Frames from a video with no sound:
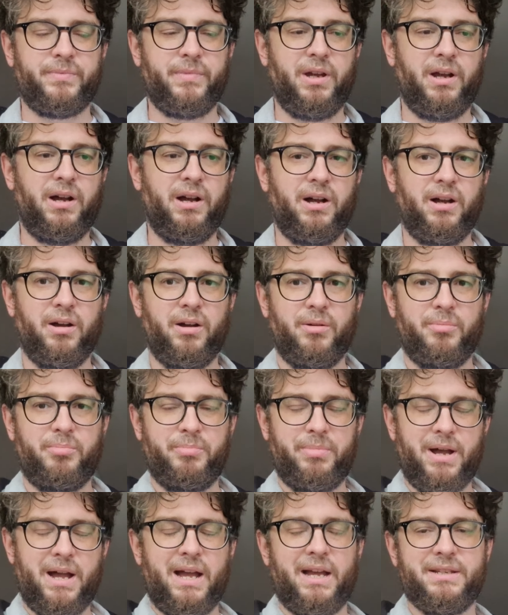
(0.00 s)
our
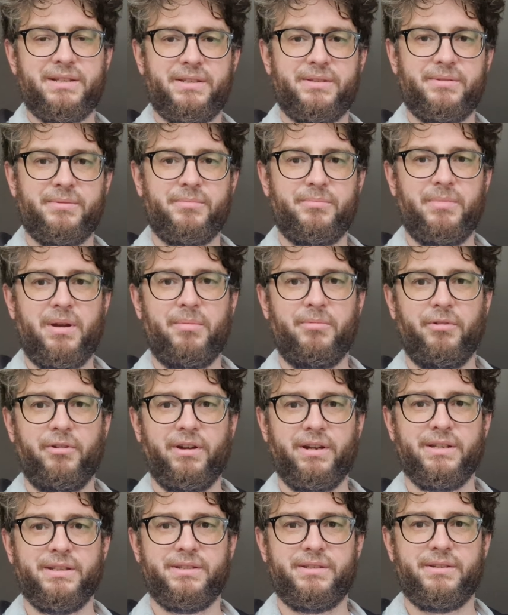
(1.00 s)
past
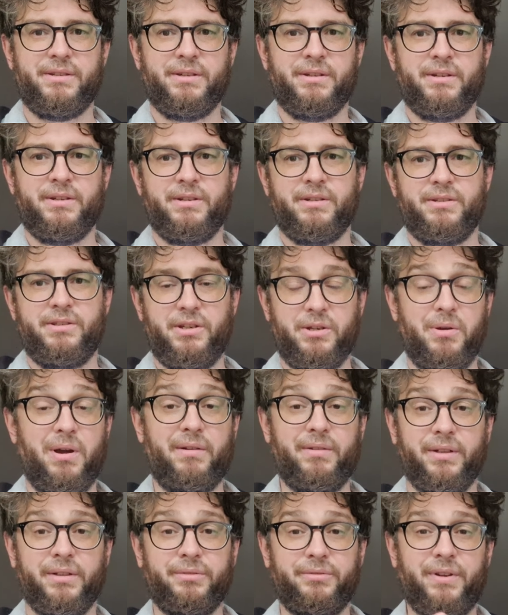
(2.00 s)
memories do
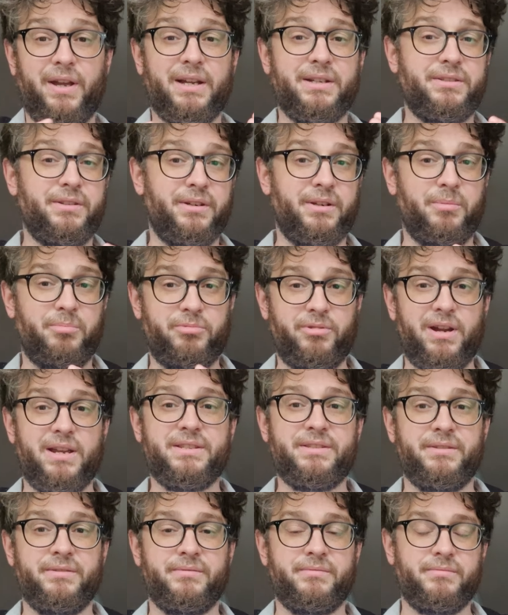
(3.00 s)
have an effect on our
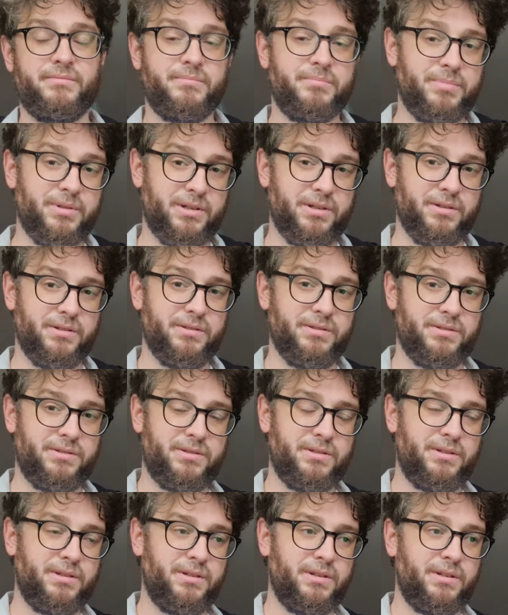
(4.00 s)
present because,